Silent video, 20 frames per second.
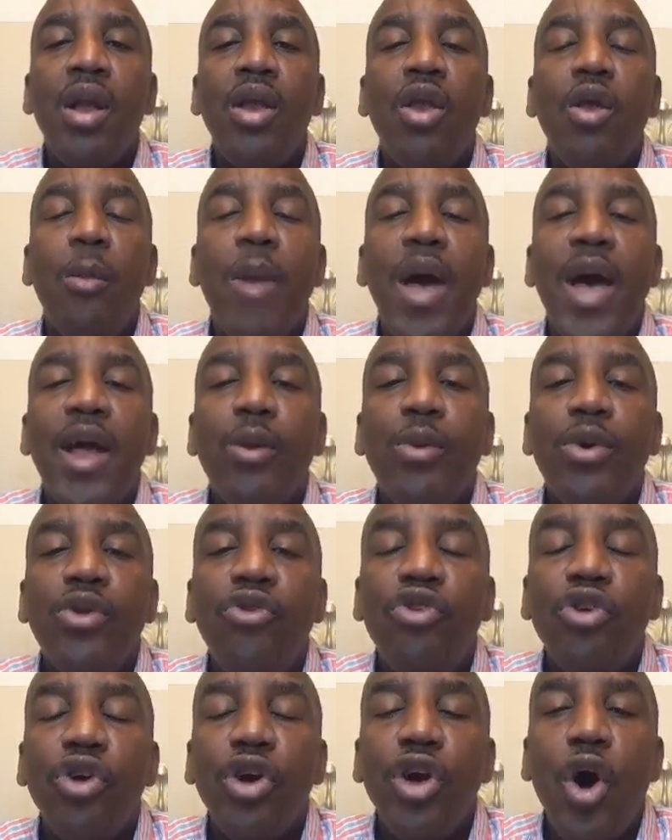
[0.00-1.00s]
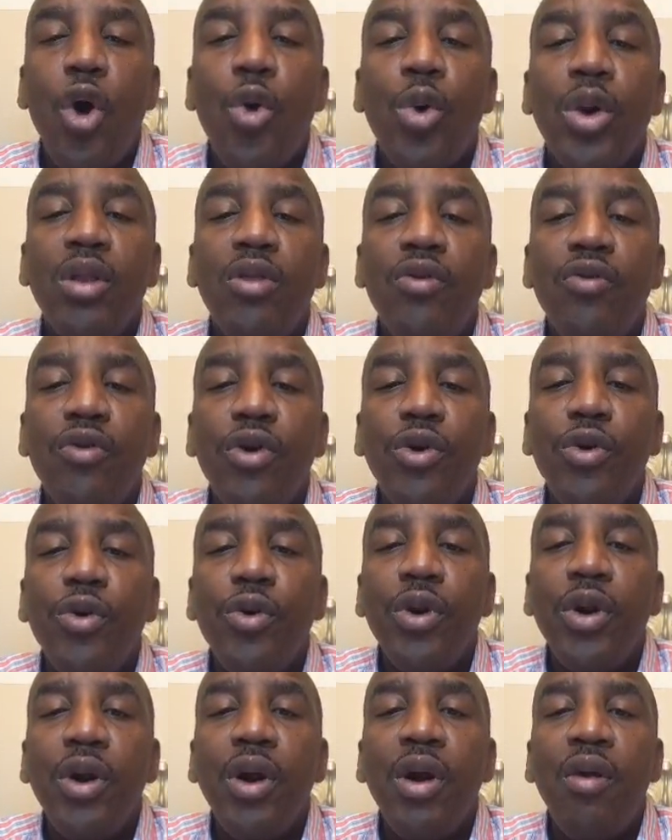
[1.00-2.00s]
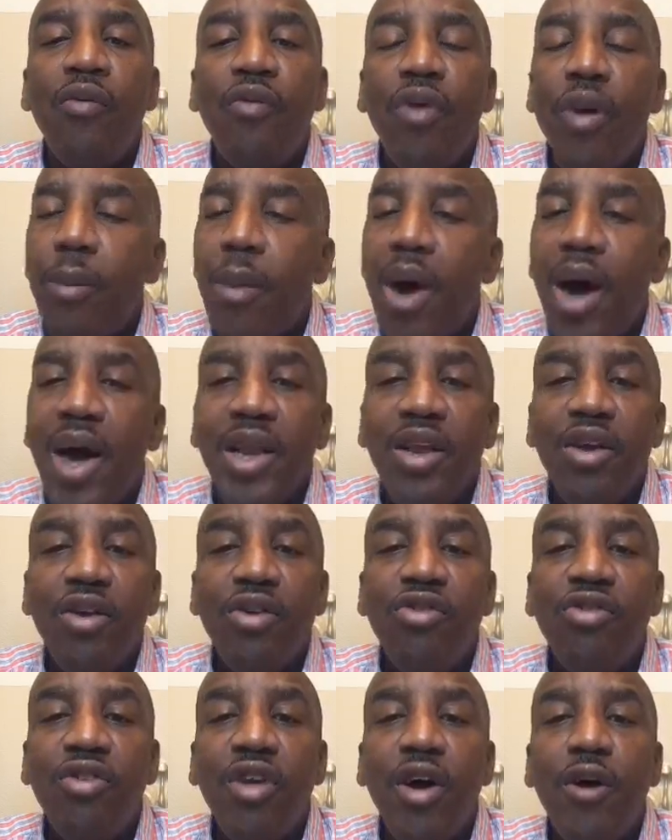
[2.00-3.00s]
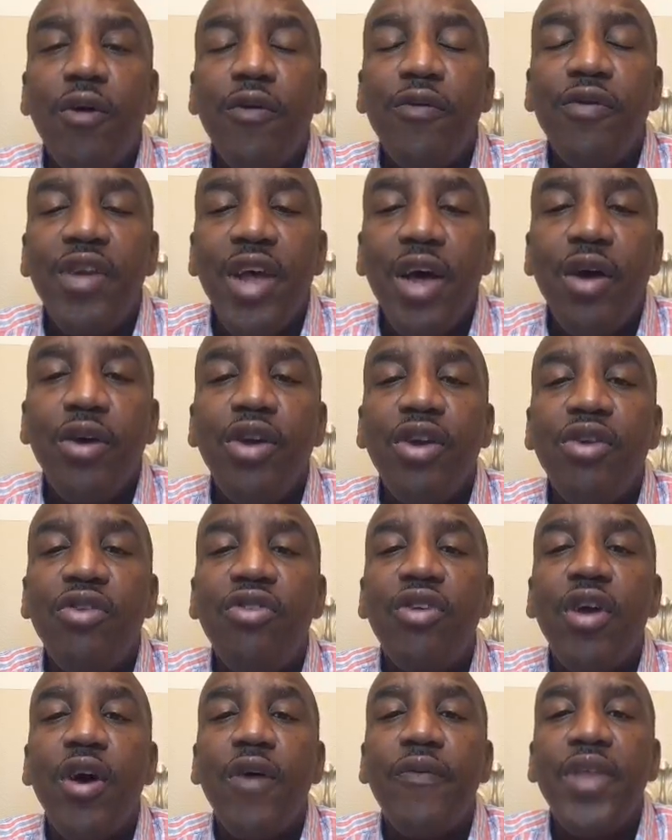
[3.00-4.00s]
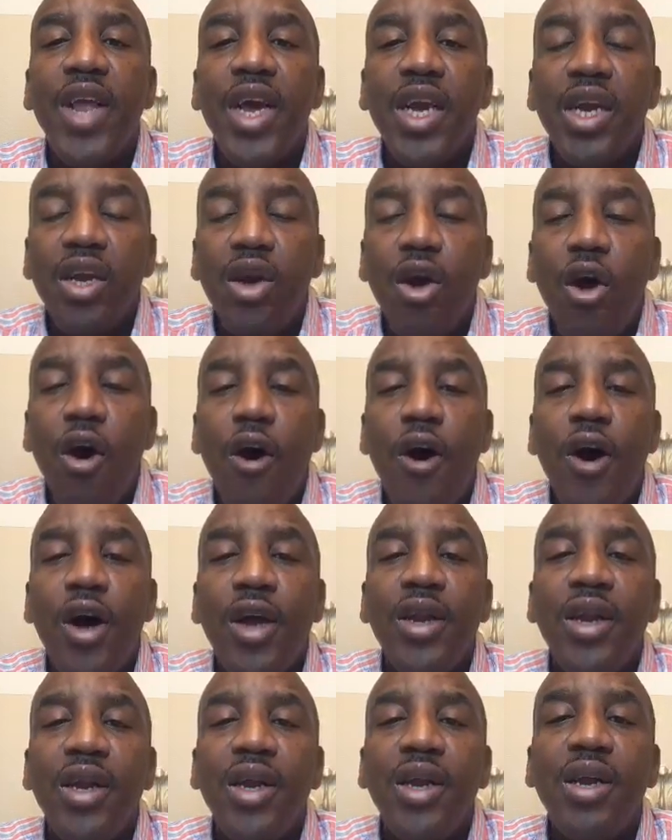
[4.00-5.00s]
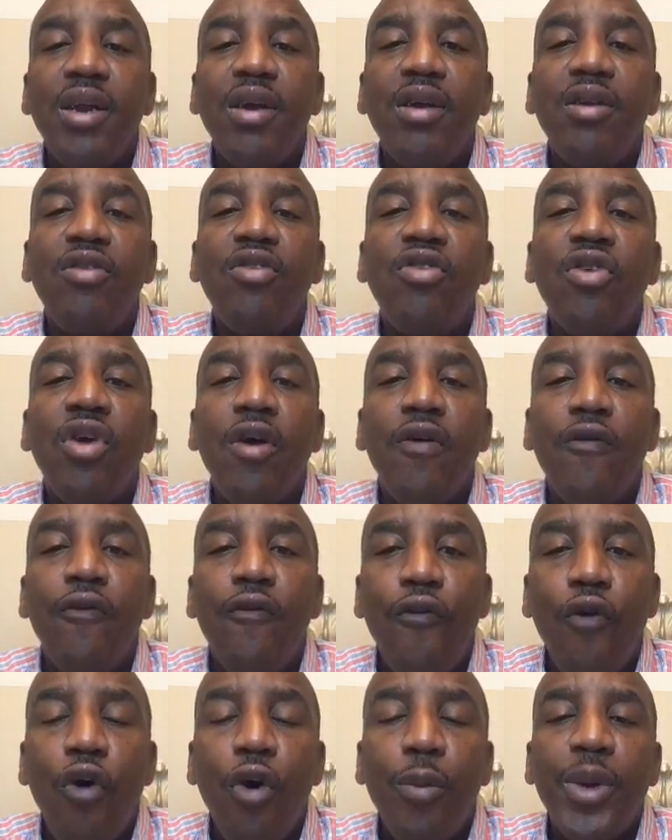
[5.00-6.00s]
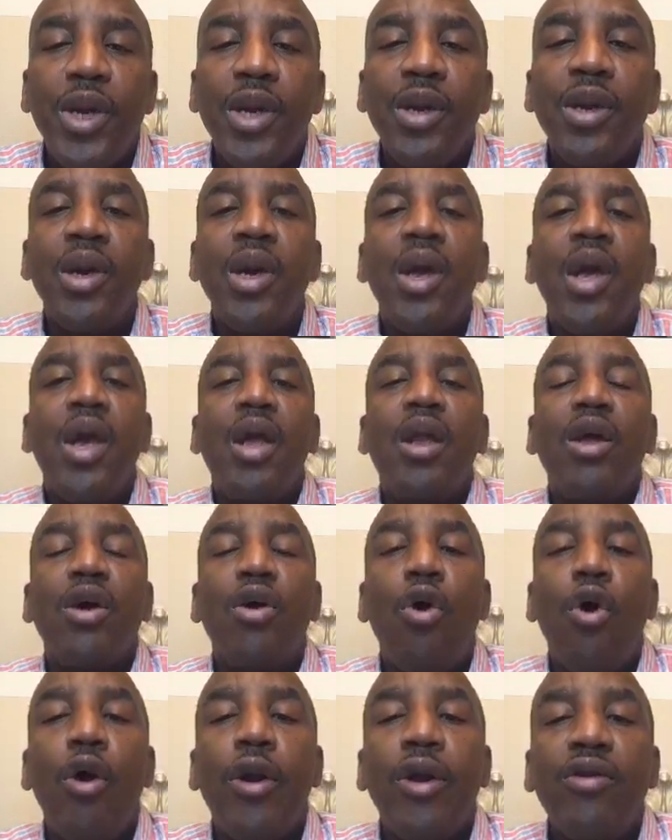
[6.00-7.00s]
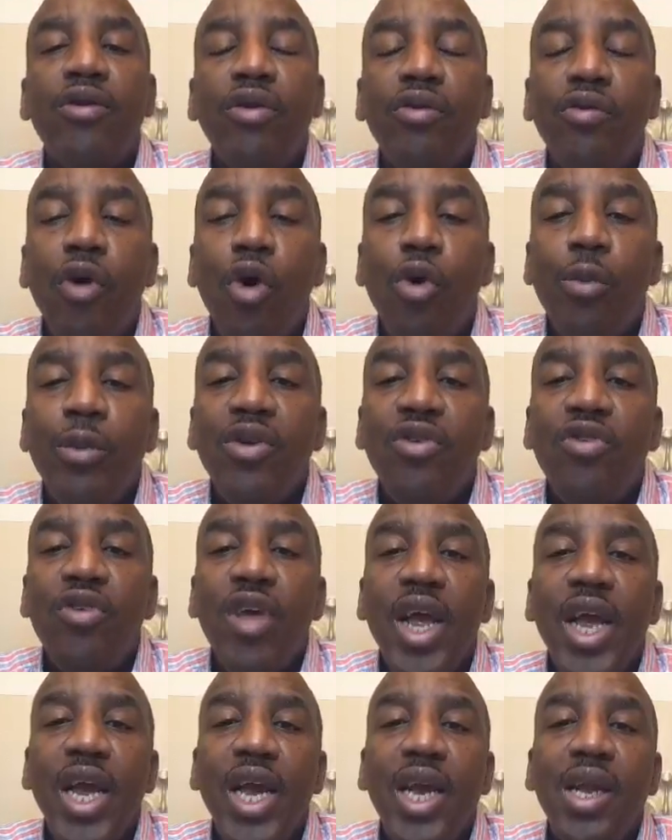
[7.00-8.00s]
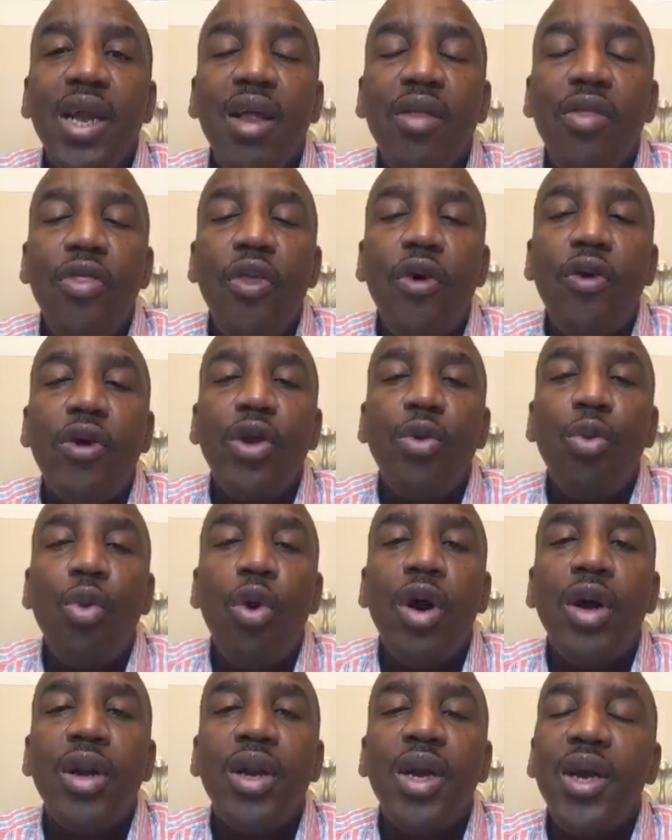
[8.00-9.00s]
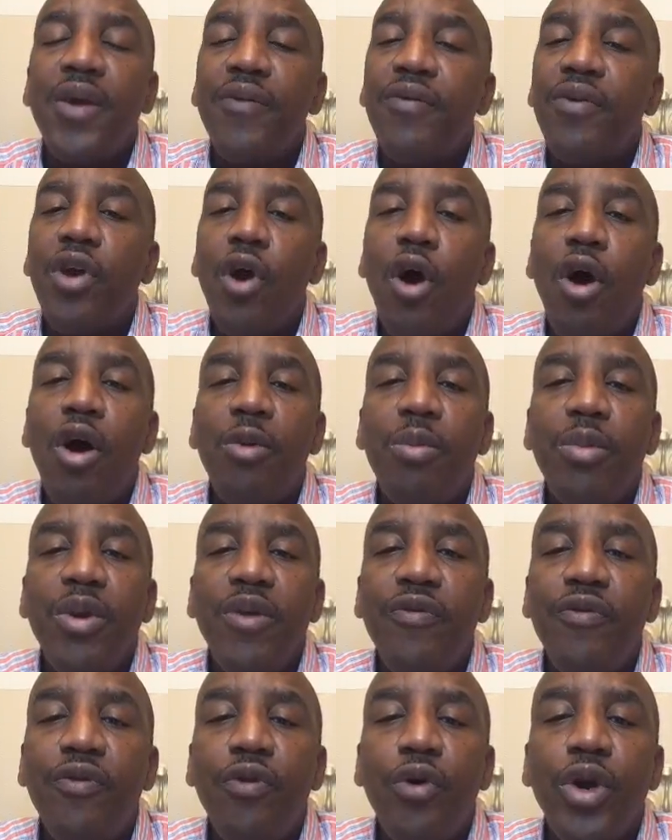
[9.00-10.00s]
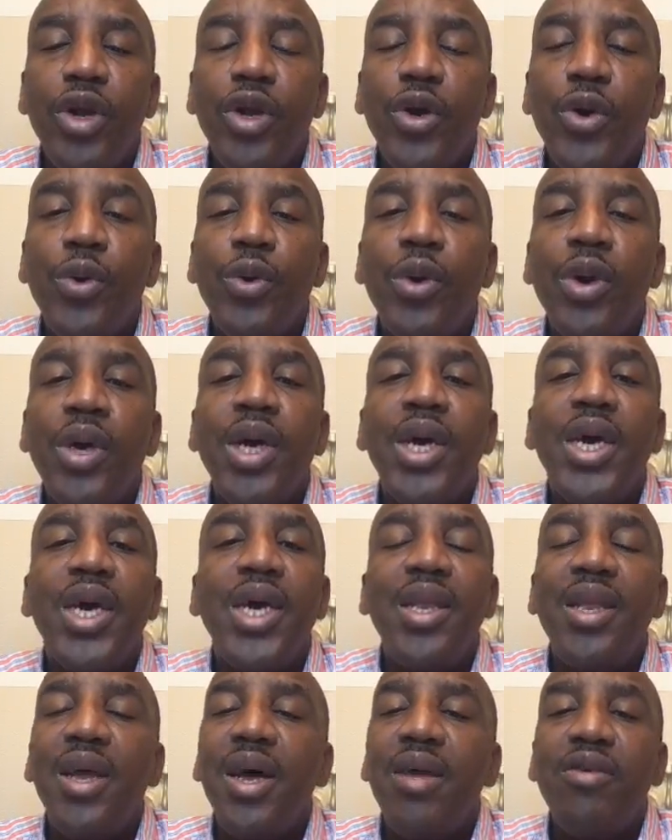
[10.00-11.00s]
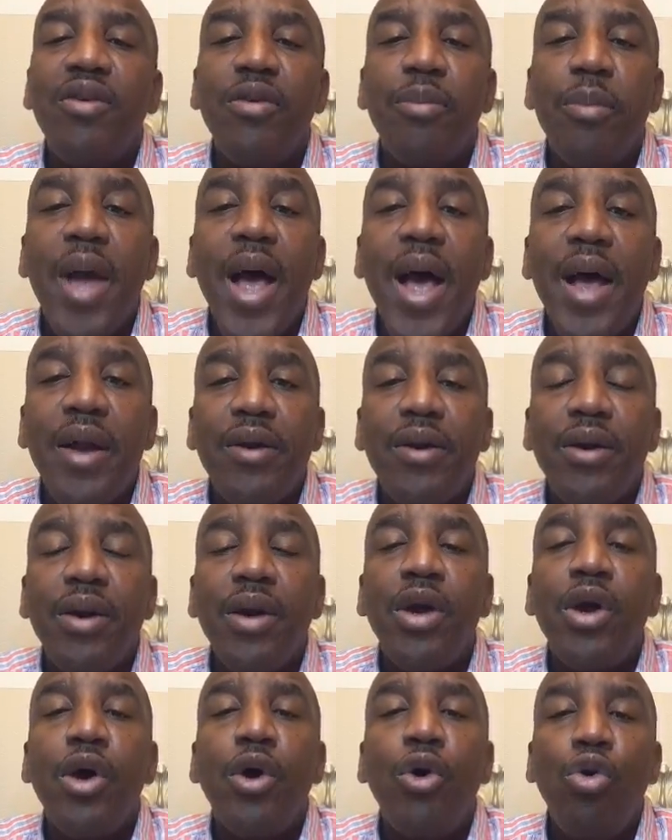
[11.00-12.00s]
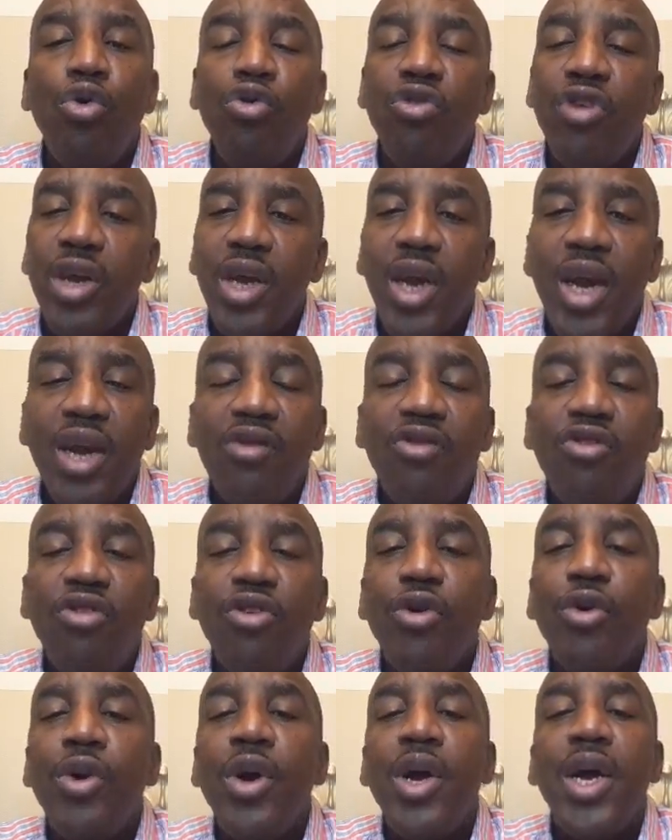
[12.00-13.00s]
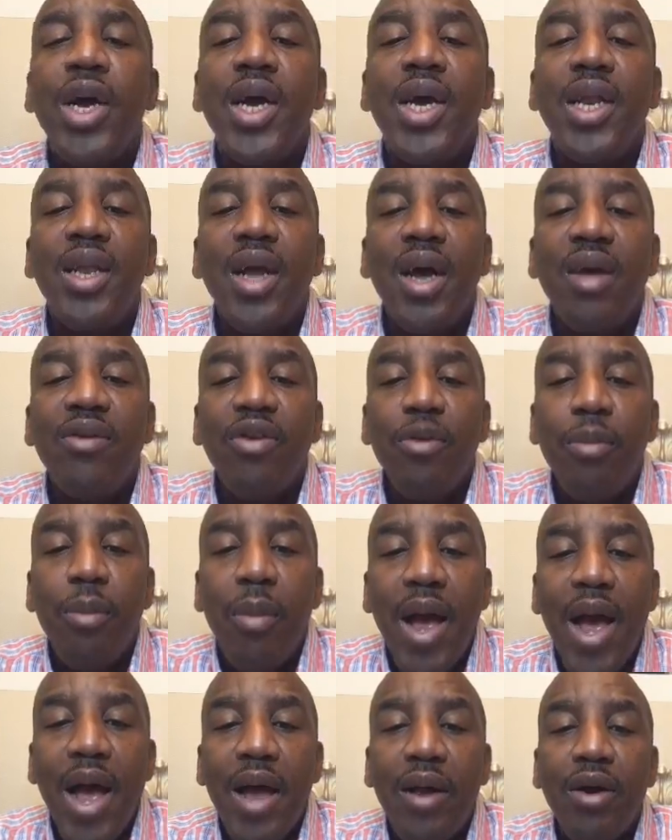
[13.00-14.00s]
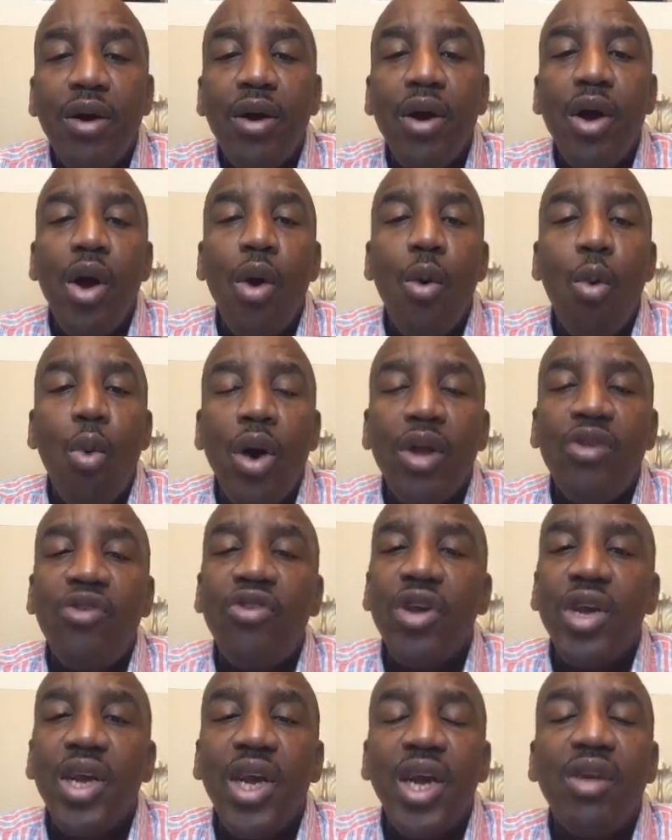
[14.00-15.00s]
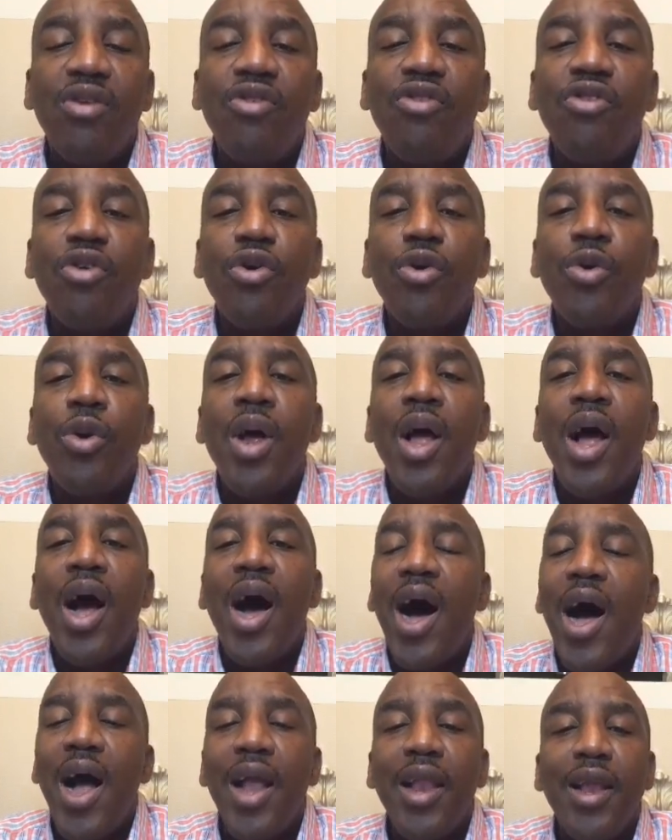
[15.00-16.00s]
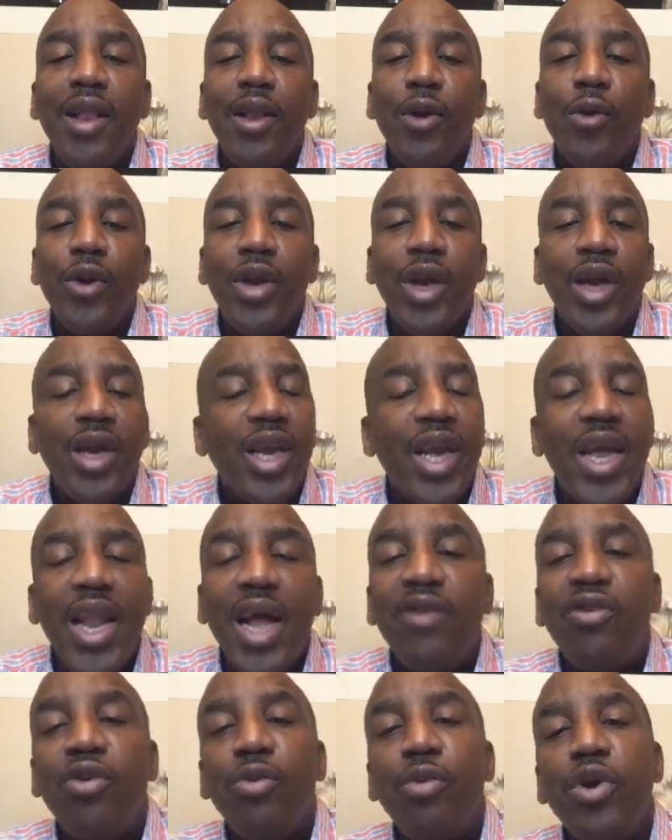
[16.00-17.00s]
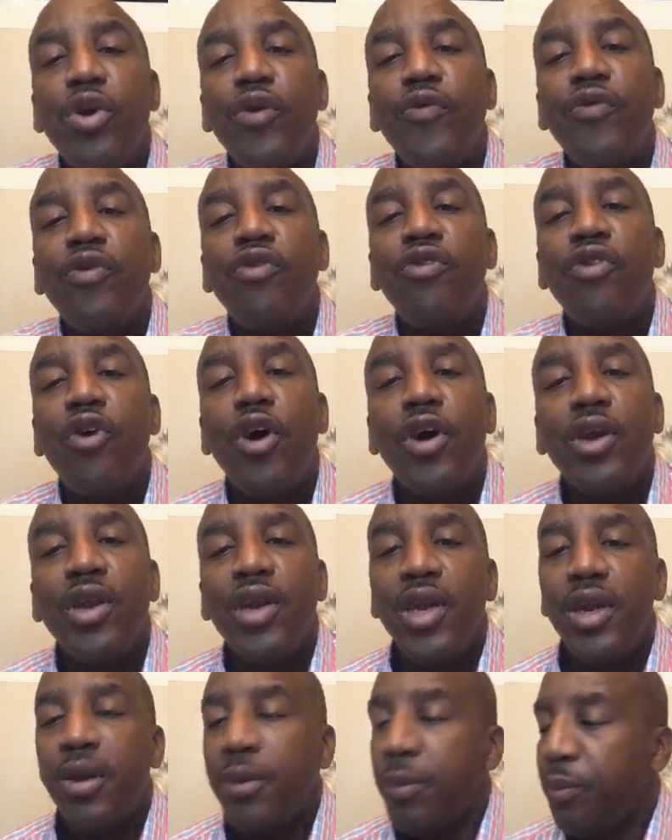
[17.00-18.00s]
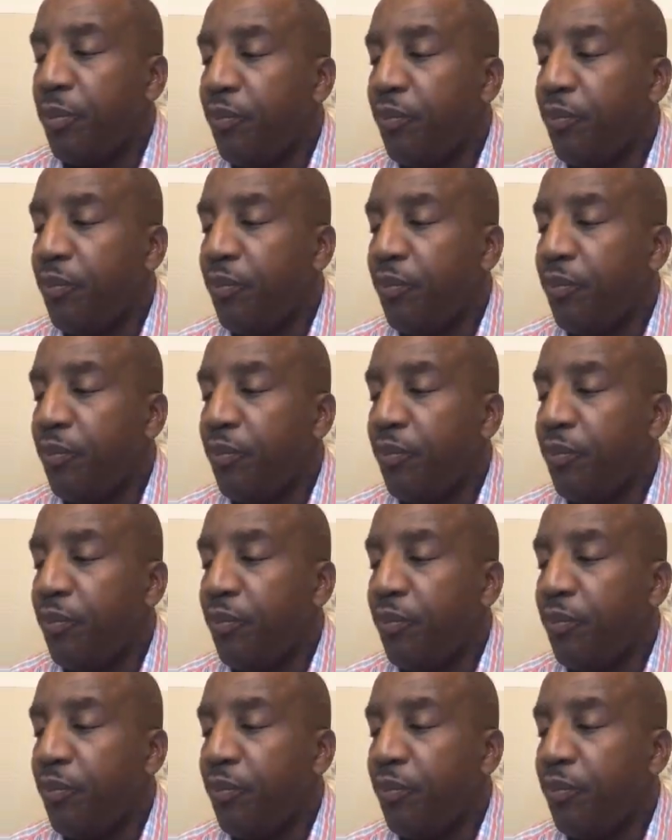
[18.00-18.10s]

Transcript: No matter what you're going through, remind yourself, tell yourself that God is for me. And according to Romans 8 and 31, if God be for you, it doesn't matter who's against you, it doesn't matter what's against you. Hallelujah. Yeah, that's a beautiful song, Dina.